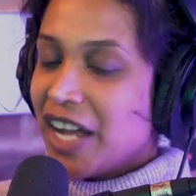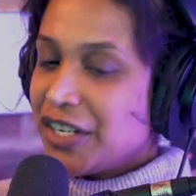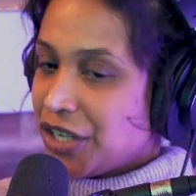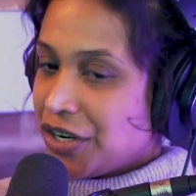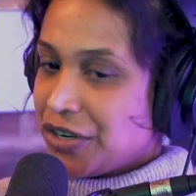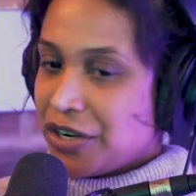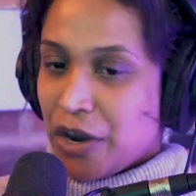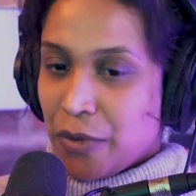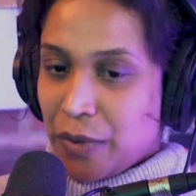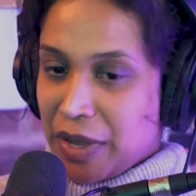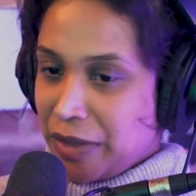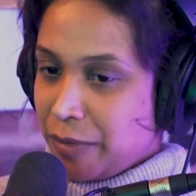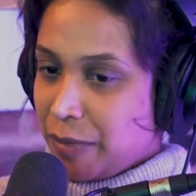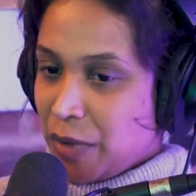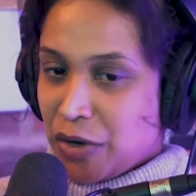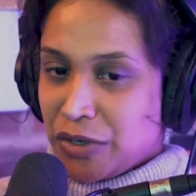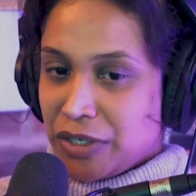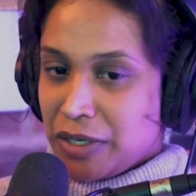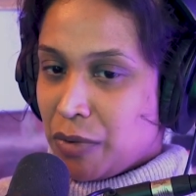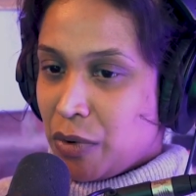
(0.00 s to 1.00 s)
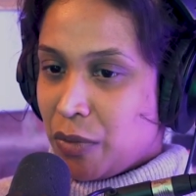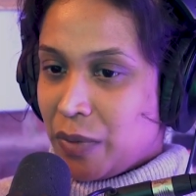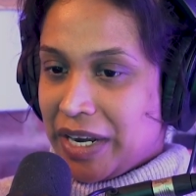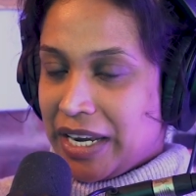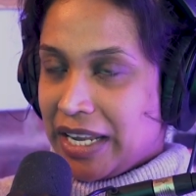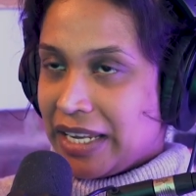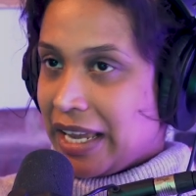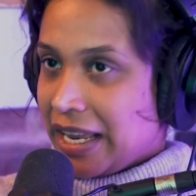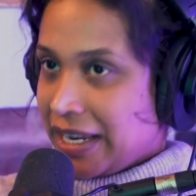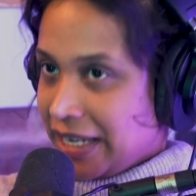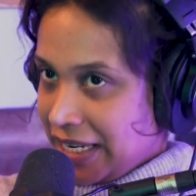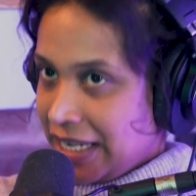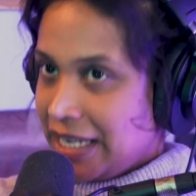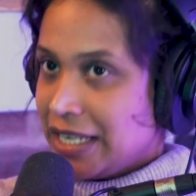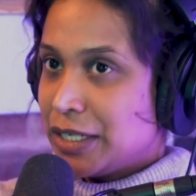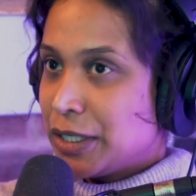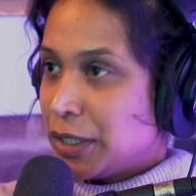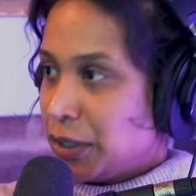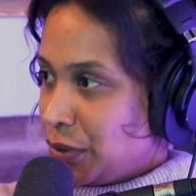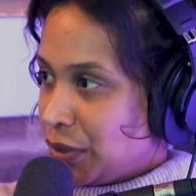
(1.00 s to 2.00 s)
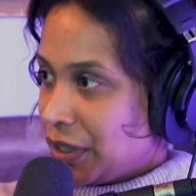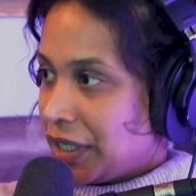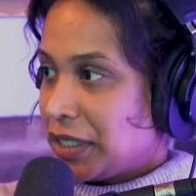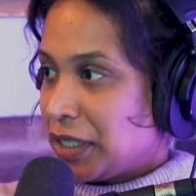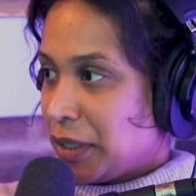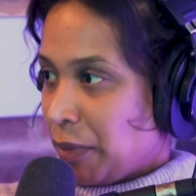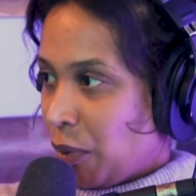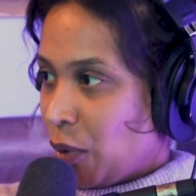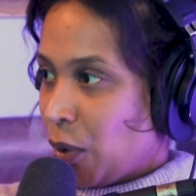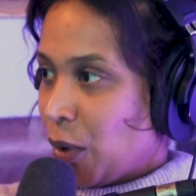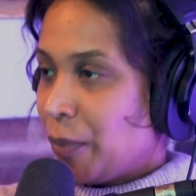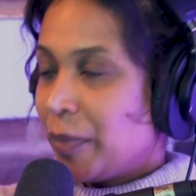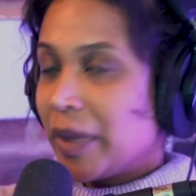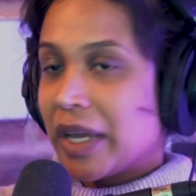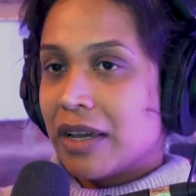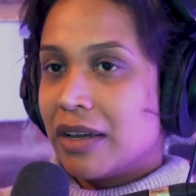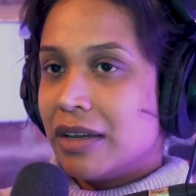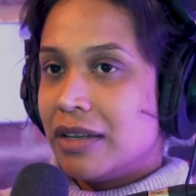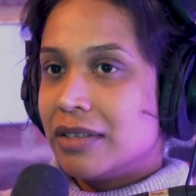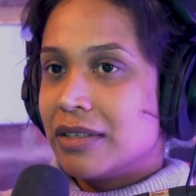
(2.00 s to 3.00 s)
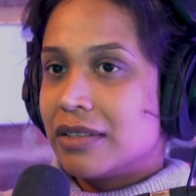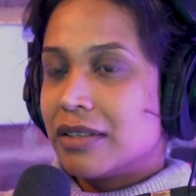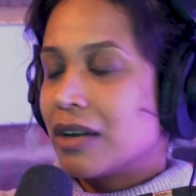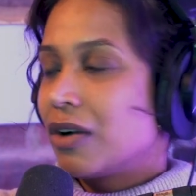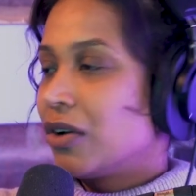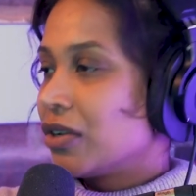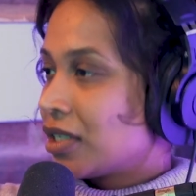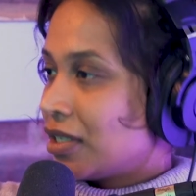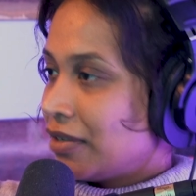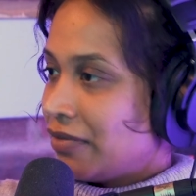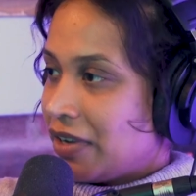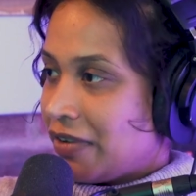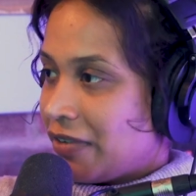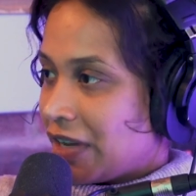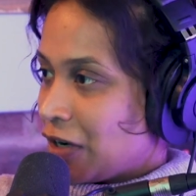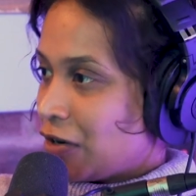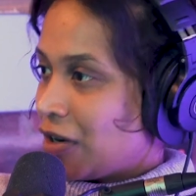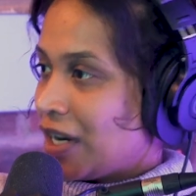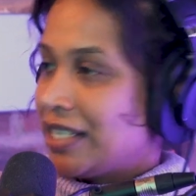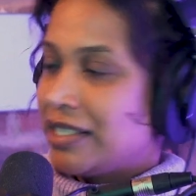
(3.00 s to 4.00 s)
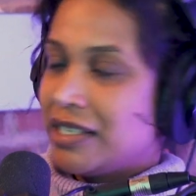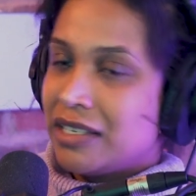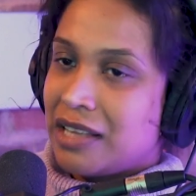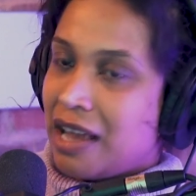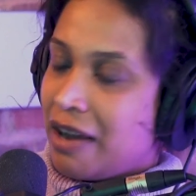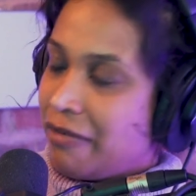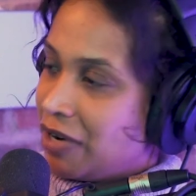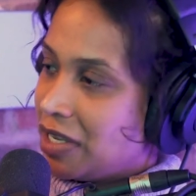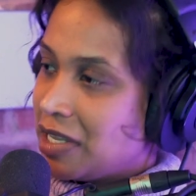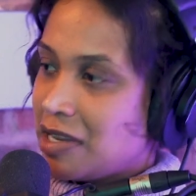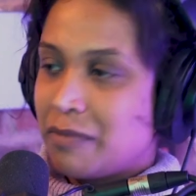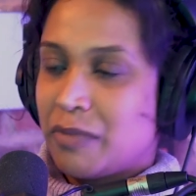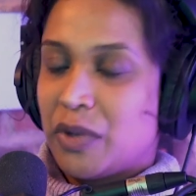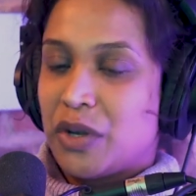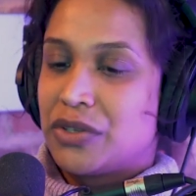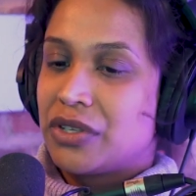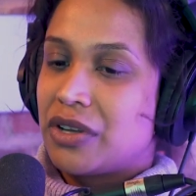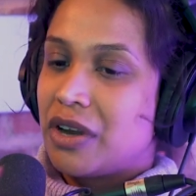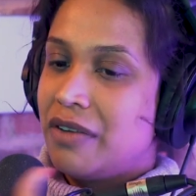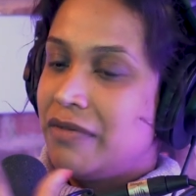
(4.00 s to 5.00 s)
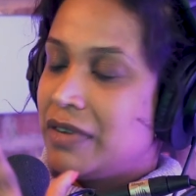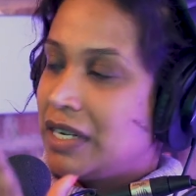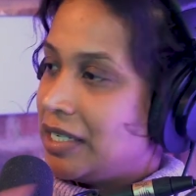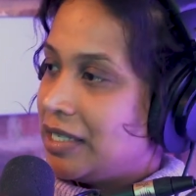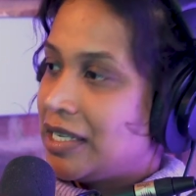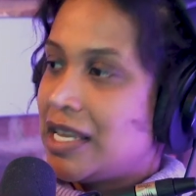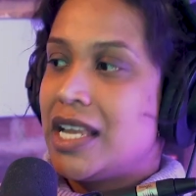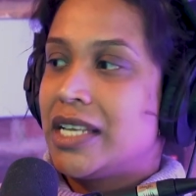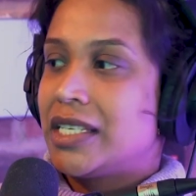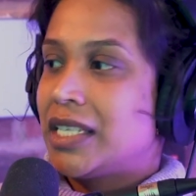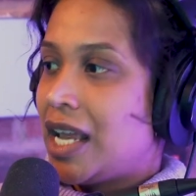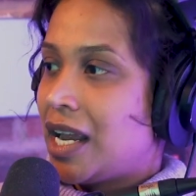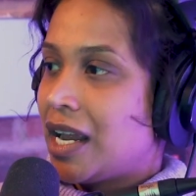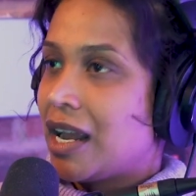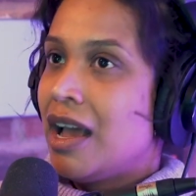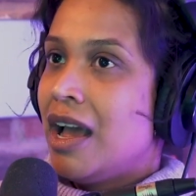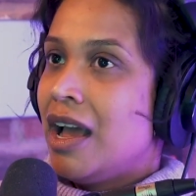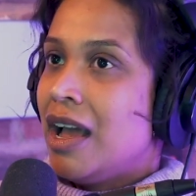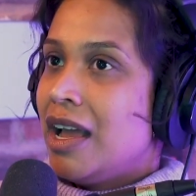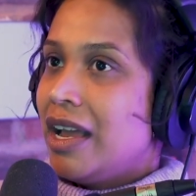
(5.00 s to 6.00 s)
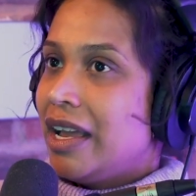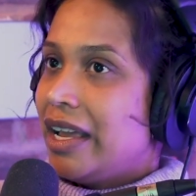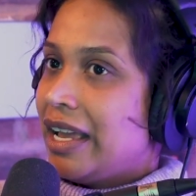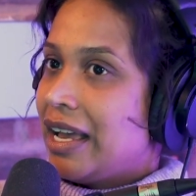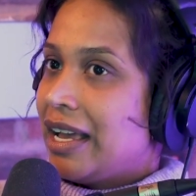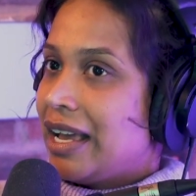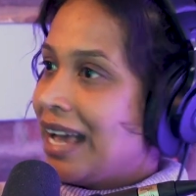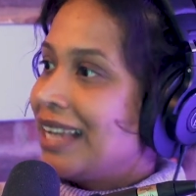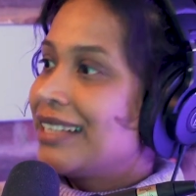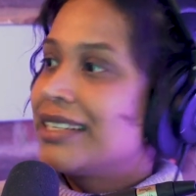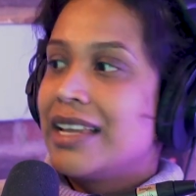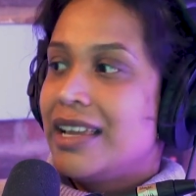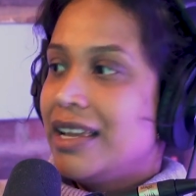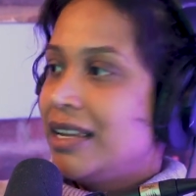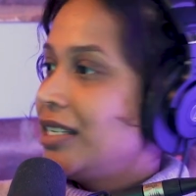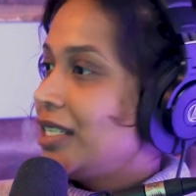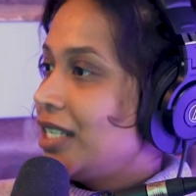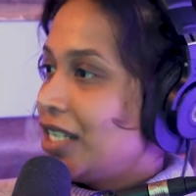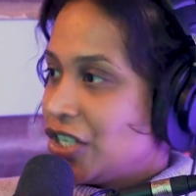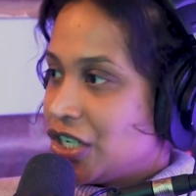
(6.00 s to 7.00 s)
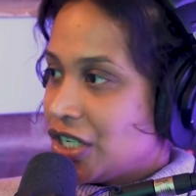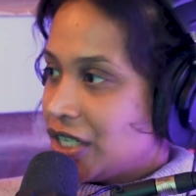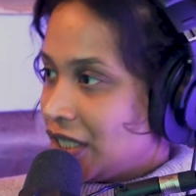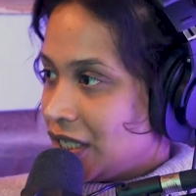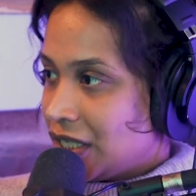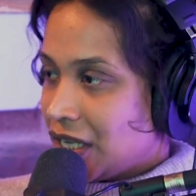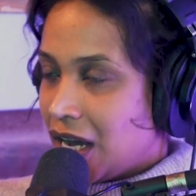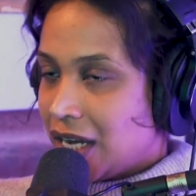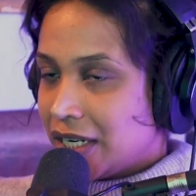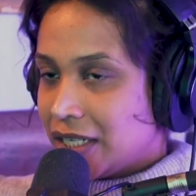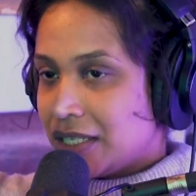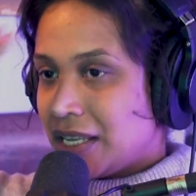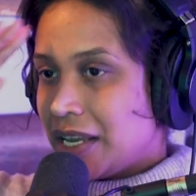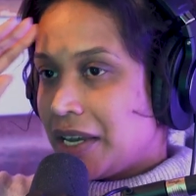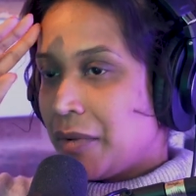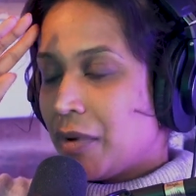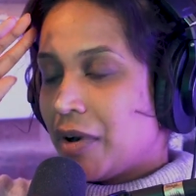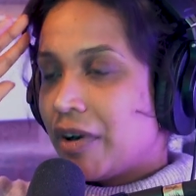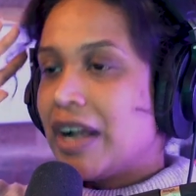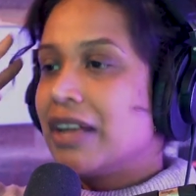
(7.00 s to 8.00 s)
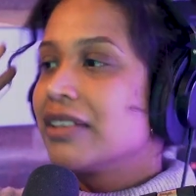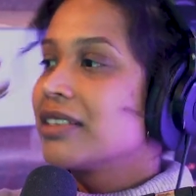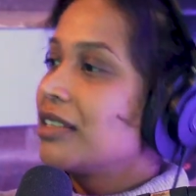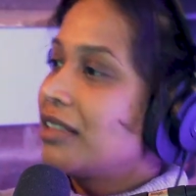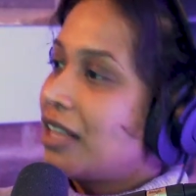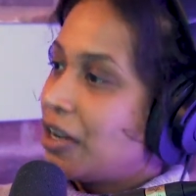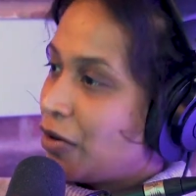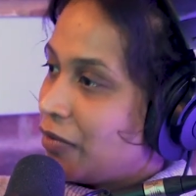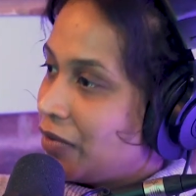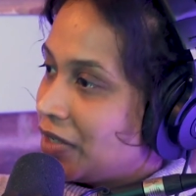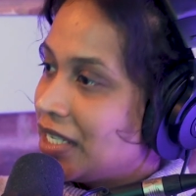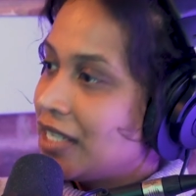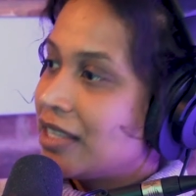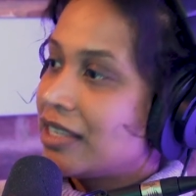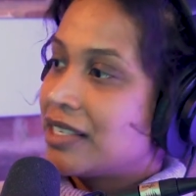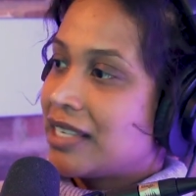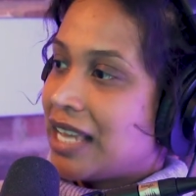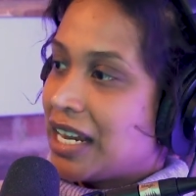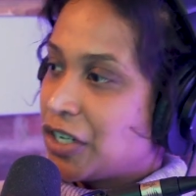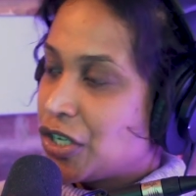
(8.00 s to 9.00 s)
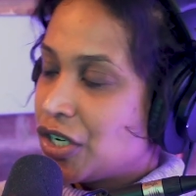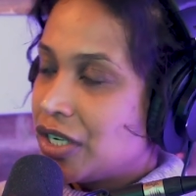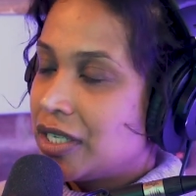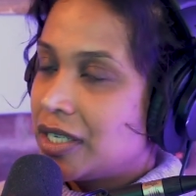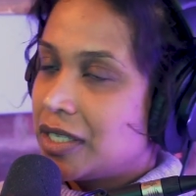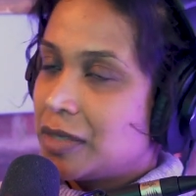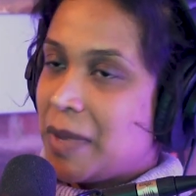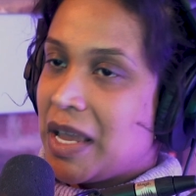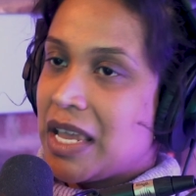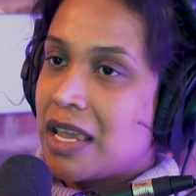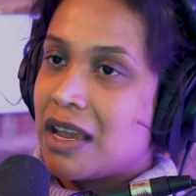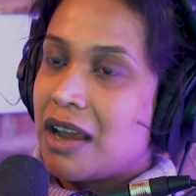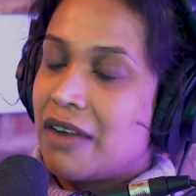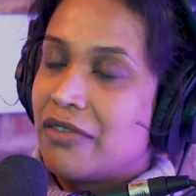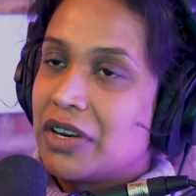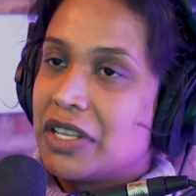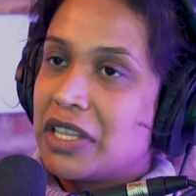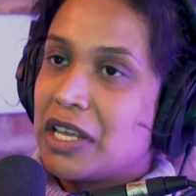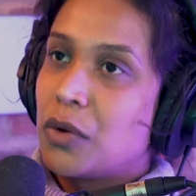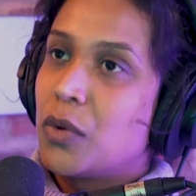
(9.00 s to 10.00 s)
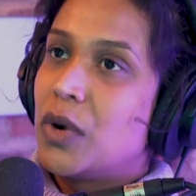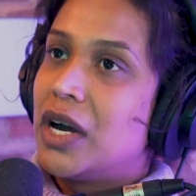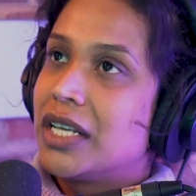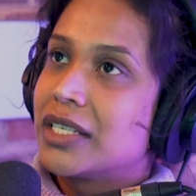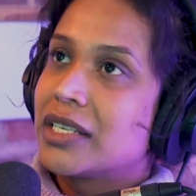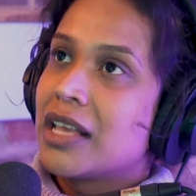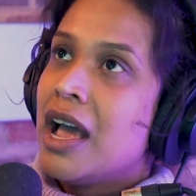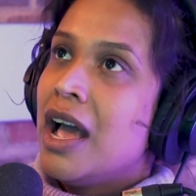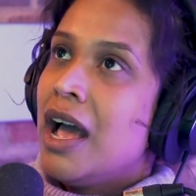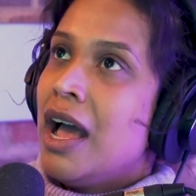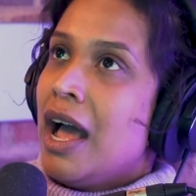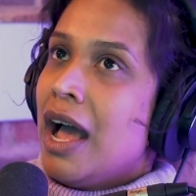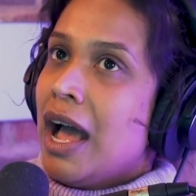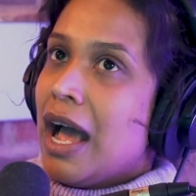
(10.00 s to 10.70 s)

I don't know whether Modi will win again. He is losing support because the cost of living crisis, everything post-COVID, it's hitting, has hit India just as hard as anywhere else. And then obviously the sanctions is making everything worse.